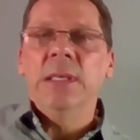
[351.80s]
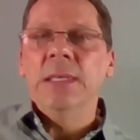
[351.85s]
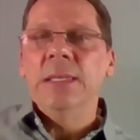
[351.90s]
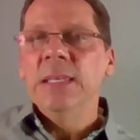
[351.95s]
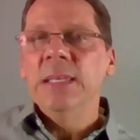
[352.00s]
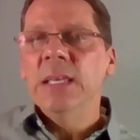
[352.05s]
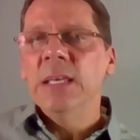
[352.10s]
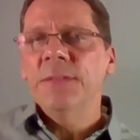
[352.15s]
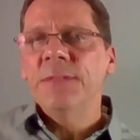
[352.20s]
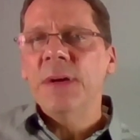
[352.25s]

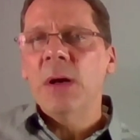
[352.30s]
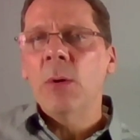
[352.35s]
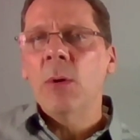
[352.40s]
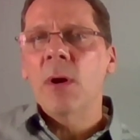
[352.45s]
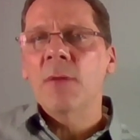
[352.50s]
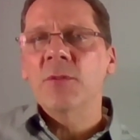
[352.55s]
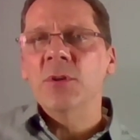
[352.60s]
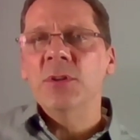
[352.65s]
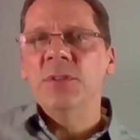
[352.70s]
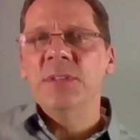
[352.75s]
If,
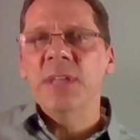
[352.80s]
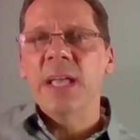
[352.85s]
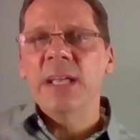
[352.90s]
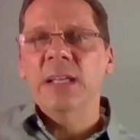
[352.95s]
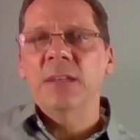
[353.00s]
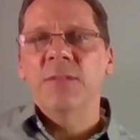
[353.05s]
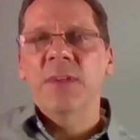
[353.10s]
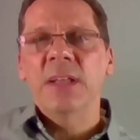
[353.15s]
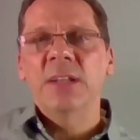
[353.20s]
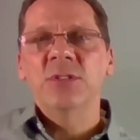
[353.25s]
however, you take
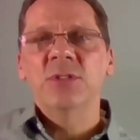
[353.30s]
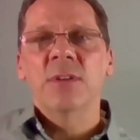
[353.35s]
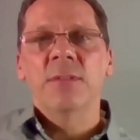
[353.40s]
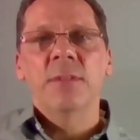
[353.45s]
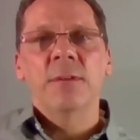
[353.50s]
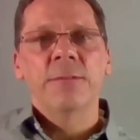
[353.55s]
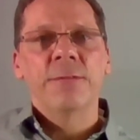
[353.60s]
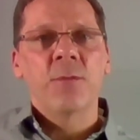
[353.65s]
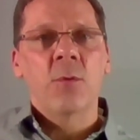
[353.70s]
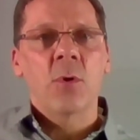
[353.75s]
advantage of
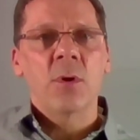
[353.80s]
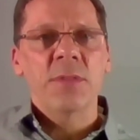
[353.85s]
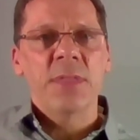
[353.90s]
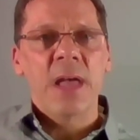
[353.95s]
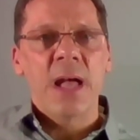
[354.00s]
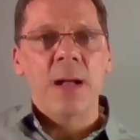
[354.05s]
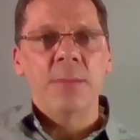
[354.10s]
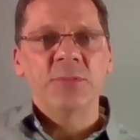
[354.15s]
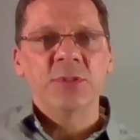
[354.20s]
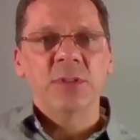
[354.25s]
the fourth
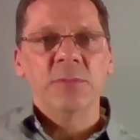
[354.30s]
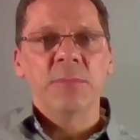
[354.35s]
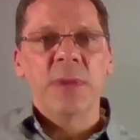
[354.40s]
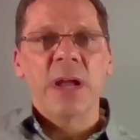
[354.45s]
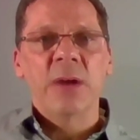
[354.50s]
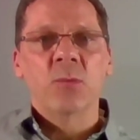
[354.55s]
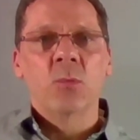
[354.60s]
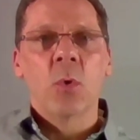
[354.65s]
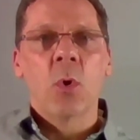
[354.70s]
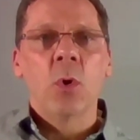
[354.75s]
option by
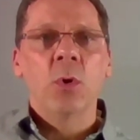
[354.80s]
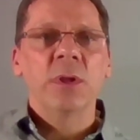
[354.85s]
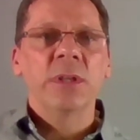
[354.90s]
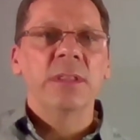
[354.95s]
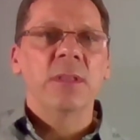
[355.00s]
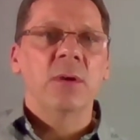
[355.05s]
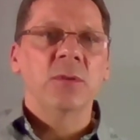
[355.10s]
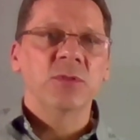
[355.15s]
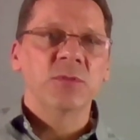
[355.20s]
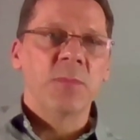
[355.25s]
rolling
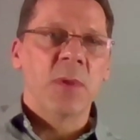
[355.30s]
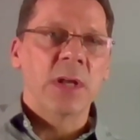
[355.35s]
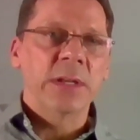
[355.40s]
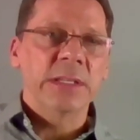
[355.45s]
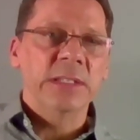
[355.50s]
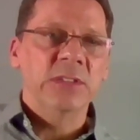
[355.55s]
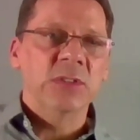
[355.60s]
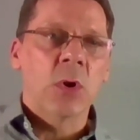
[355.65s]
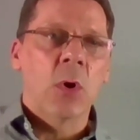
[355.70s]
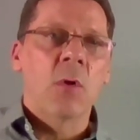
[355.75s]
those
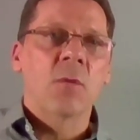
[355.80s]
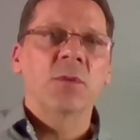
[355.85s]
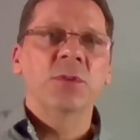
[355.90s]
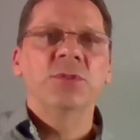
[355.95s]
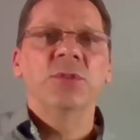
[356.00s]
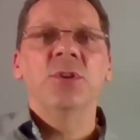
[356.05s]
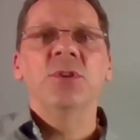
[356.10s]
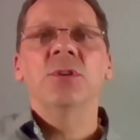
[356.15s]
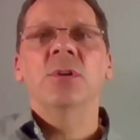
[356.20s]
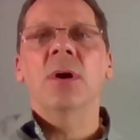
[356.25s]
monies over
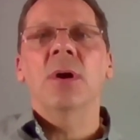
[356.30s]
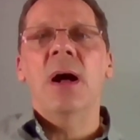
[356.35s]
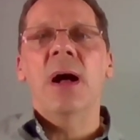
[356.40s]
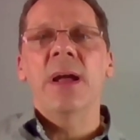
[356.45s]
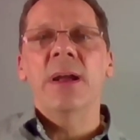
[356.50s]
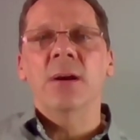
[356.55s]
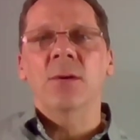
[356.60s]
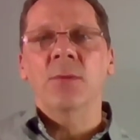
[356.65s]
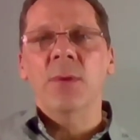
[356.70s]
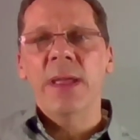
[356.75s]
to your
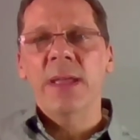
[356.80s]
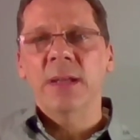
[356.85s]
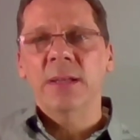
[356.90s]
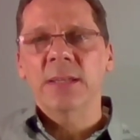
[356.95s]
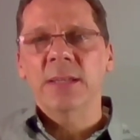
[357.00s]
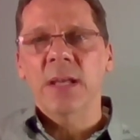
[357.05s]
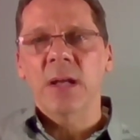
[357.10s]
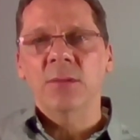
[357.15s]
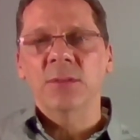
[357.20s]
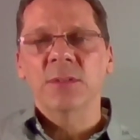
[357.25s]
IRA
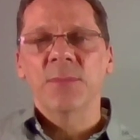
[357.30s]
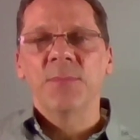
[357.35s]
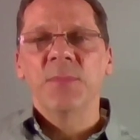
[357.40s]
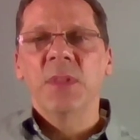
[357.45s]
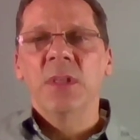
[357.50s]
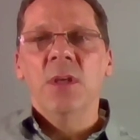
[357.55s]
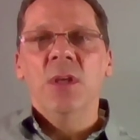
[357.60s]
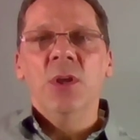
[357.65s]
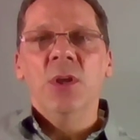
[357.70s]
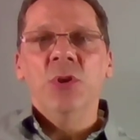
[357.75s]
account,
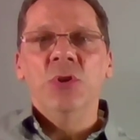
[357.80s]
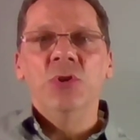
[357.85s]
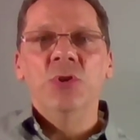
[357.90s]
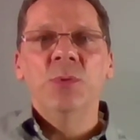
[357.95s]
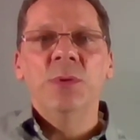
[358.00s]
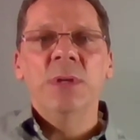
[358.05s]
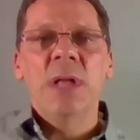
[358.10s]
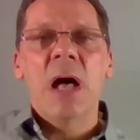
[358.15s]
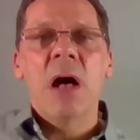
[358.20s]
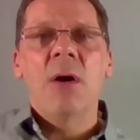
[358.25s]
you
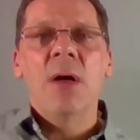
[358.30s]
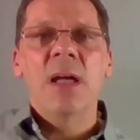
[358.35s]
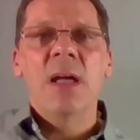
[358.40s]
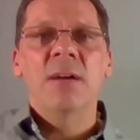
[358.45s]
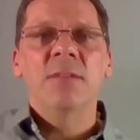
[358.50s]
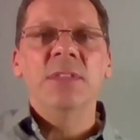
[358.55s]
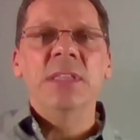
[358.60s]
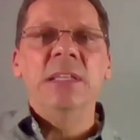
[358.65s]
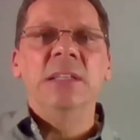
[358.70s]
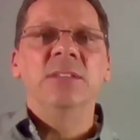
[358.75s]
now
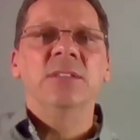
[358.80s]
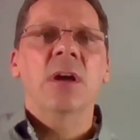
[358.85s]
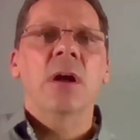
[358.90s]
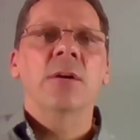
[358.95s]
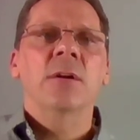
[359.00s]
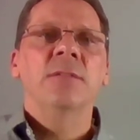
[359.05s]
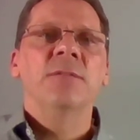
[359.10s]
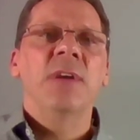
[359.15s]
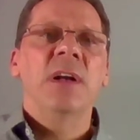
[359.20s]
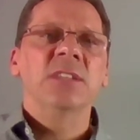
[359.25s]
have the
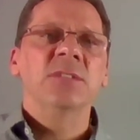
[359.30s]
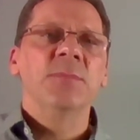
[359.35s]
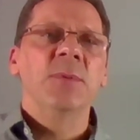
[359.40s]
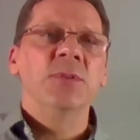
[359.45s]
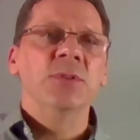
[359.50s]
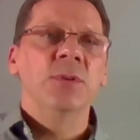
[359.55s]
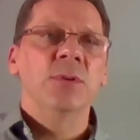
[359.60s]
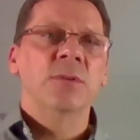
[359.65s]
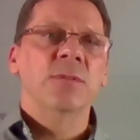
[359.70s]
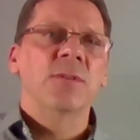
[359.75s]
entire investment
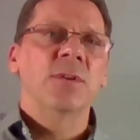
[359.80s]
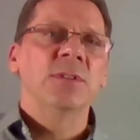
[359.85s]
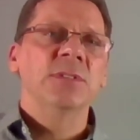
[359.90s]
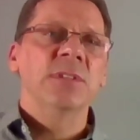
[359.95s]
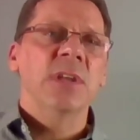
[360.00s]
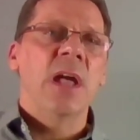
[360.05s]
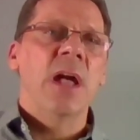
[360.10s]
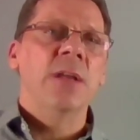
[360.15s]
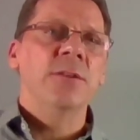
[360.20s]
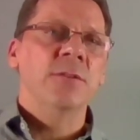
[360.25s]

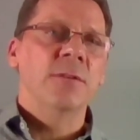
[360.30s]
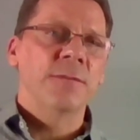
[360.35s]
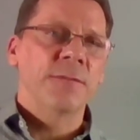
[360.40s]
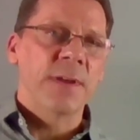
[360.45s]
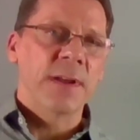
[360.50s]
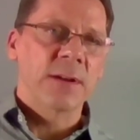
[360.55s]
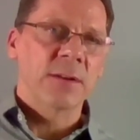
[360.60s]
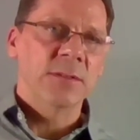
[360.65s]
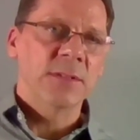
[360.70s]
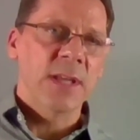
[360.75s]
universe at your
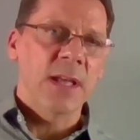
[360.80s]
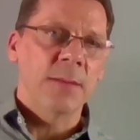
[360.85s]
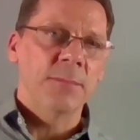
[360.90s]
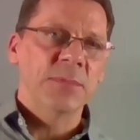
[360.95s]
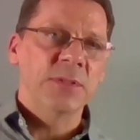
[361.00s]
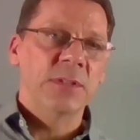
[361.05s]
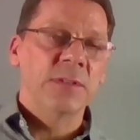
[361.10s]
fingertips.